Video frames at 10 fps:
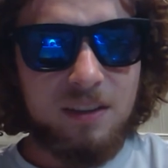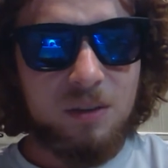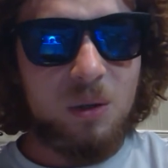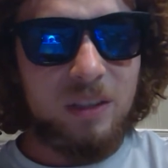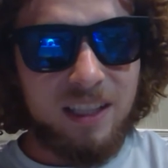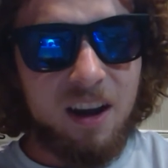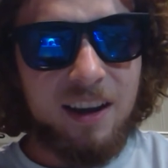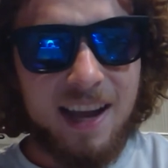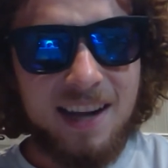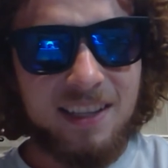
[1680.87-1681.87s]
There's only
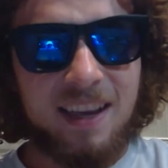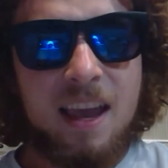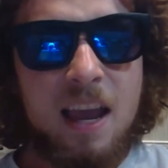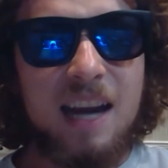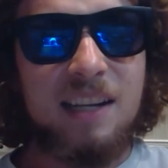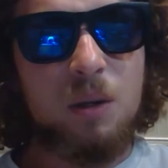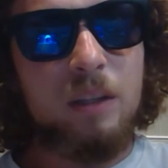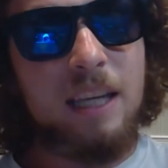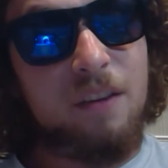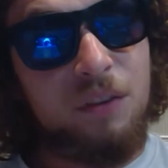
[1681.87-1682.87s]
God acting. And it's
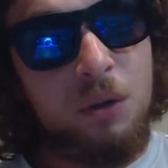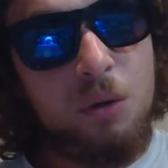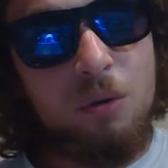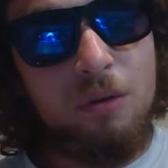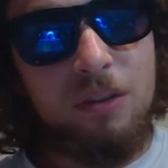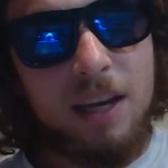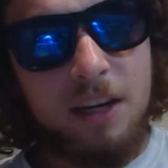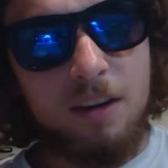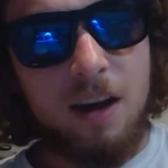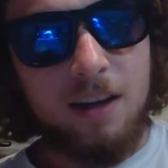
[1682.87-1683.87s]
only if you think
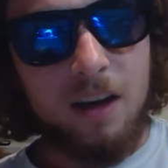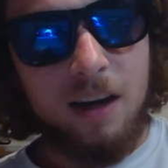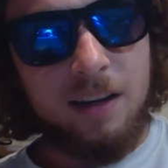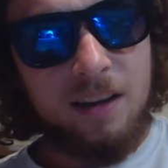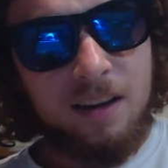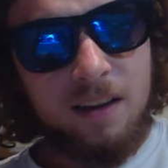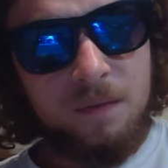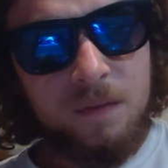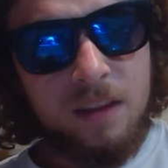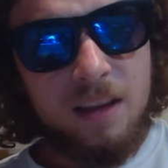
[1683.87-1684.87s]
you're not God,
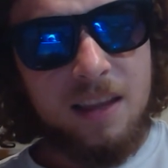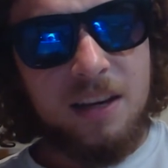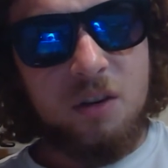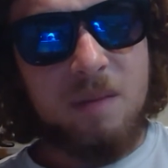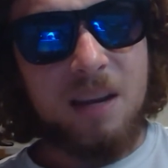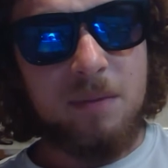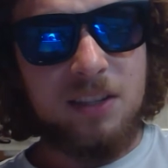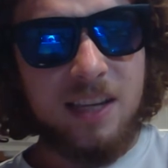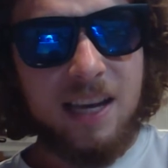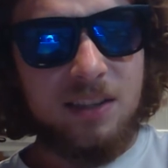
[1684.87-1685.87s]
then you make
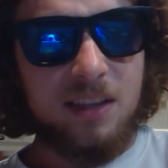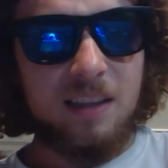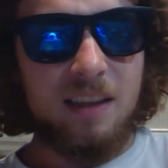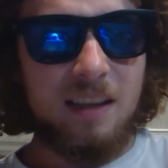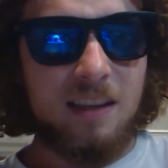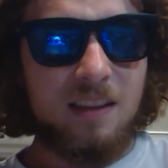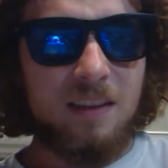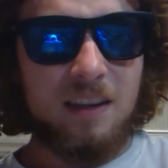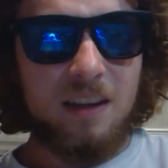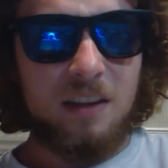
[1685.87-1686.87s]
mistakes
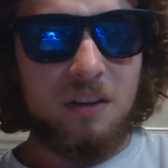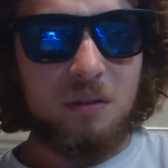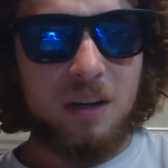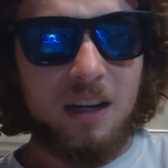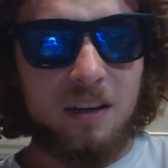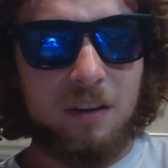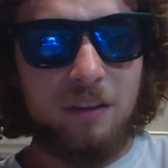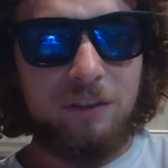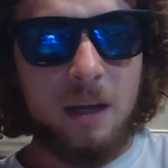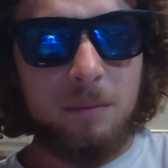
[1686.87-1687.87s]
and you
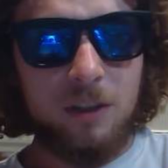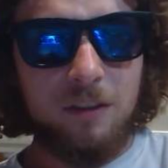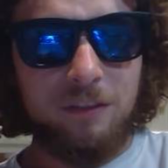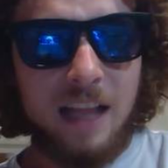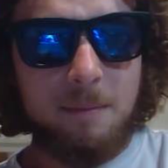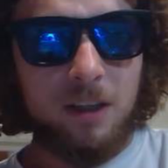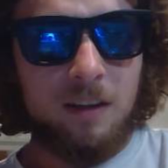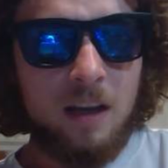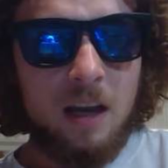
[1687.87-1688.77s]
flumber and flabber.